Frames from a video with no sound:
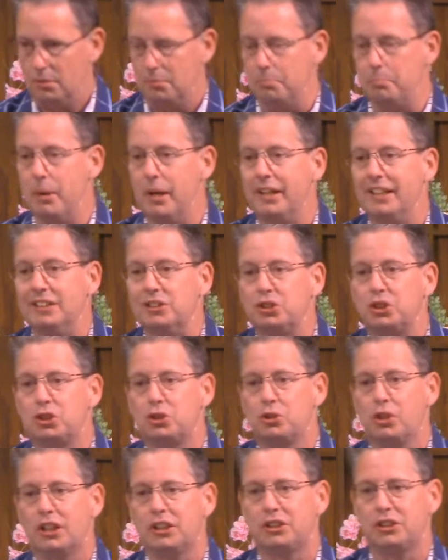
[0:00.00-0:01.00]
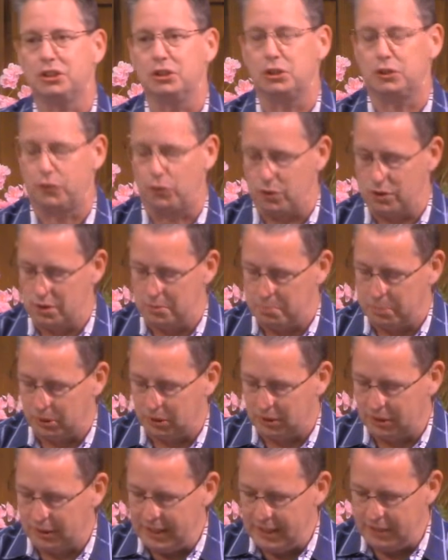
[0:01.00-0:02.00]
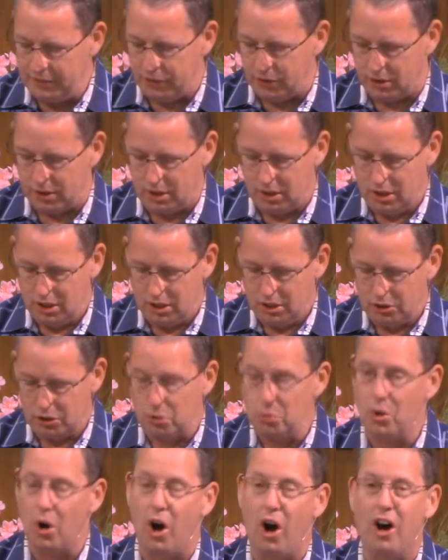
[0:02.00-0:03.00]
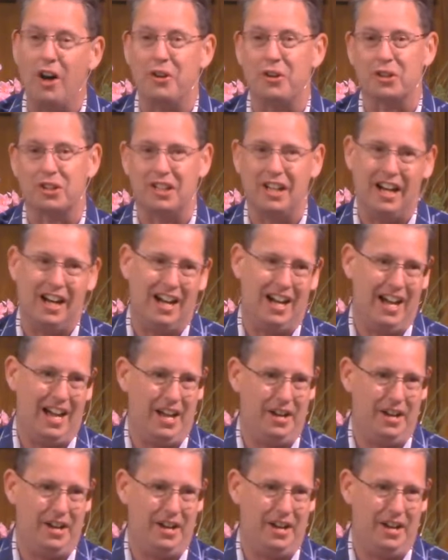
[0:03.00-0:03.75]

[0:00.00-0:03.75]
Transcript: but instructions for the believer to honor God.